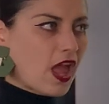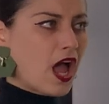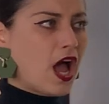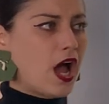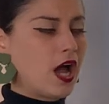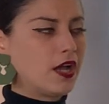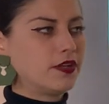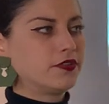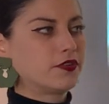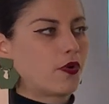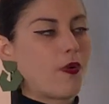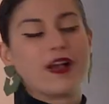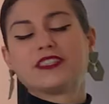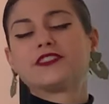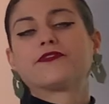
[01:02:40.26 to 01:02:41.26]
uh,
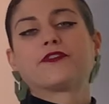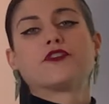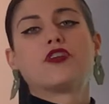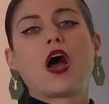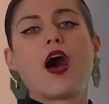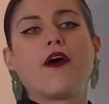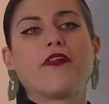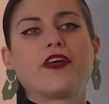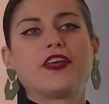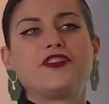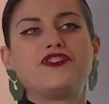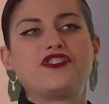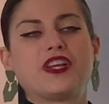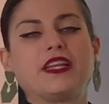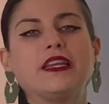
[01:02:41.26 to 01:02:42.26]
quest for
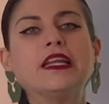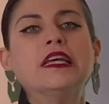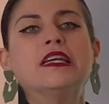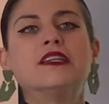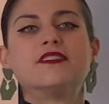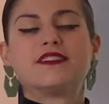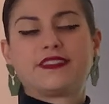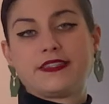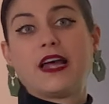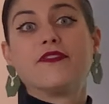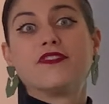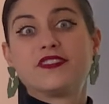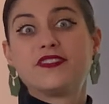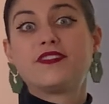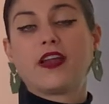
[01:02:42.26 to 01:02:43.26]
knowledge and
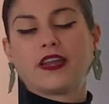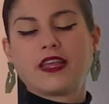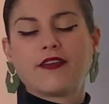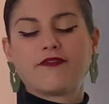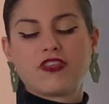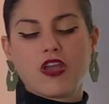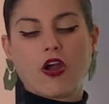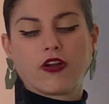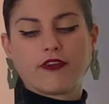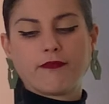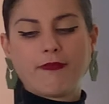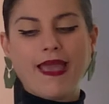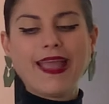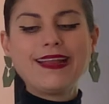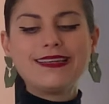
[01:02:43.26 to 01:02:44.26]
the study of the art of
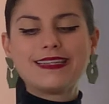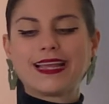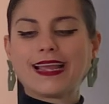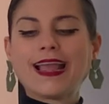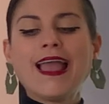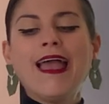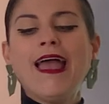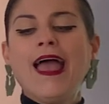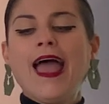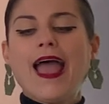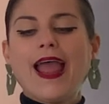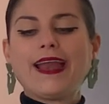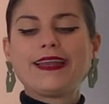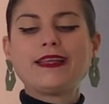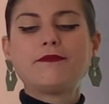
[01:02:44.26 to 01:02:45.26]
painting.
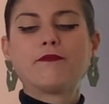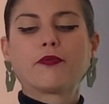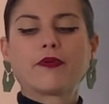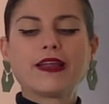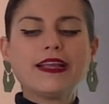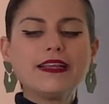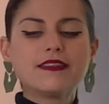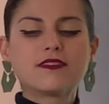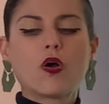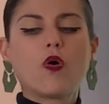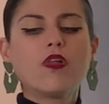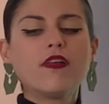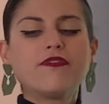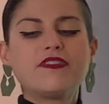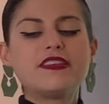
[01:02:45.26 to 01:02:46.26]
And he brings
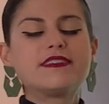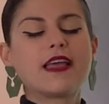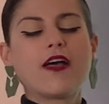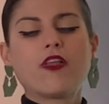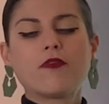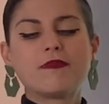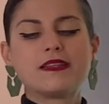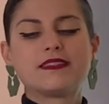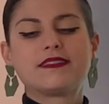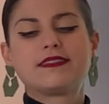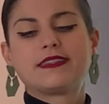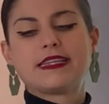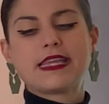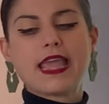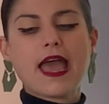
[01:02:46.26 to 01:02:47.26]
all of these elements
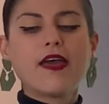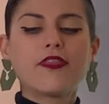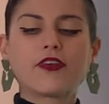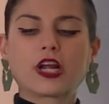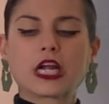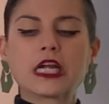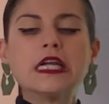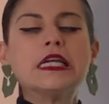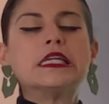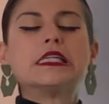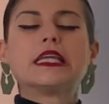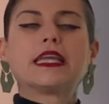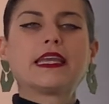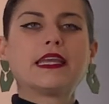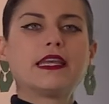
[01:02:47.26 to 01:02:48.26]
together
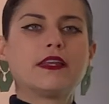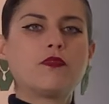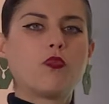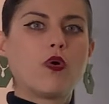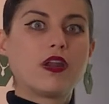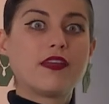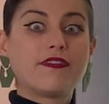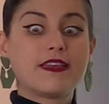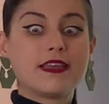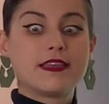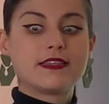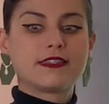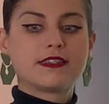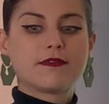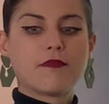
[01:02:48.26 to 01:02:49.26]
in one of
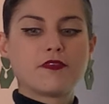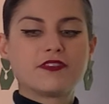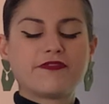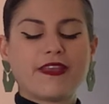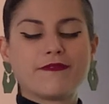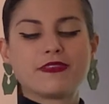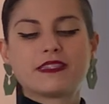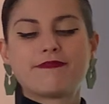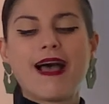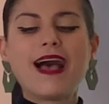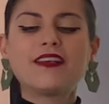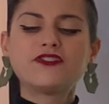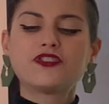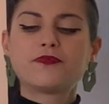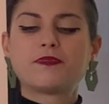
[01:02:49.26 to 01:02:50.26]
his most famous
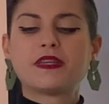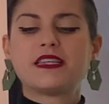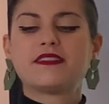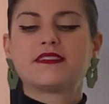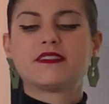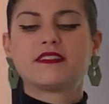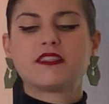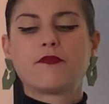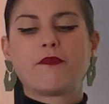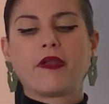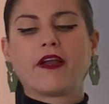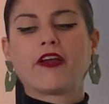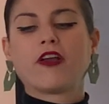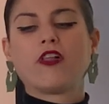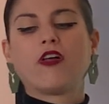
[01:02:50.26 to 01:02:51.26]
masterpieces, The
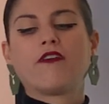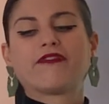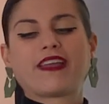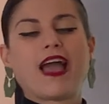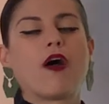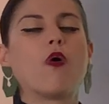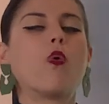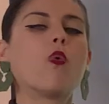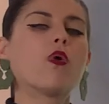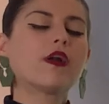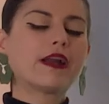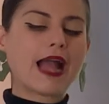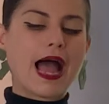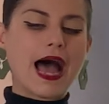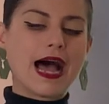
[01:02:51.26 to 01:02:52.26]
Burial of Count
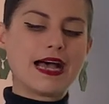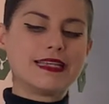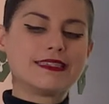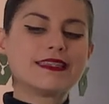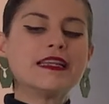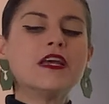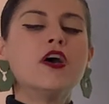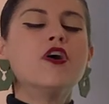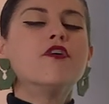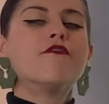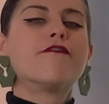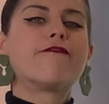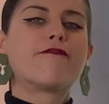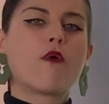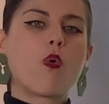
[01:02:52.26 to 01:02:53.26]
Orgaz,
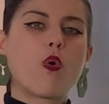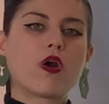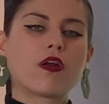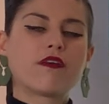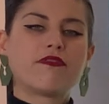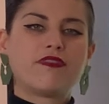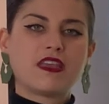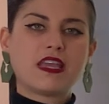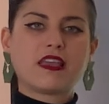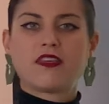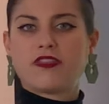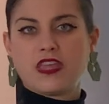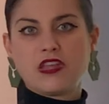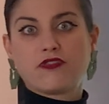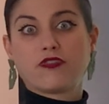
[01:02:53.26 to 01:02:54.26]
for the
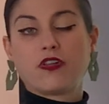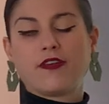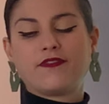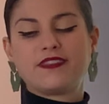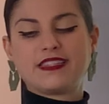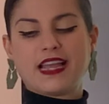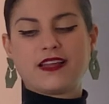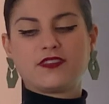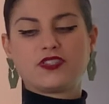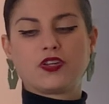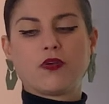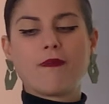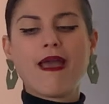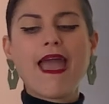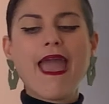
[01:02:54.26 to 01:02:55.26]
Cathedral of Saint
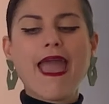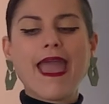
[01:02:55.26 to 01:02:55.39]
Tome.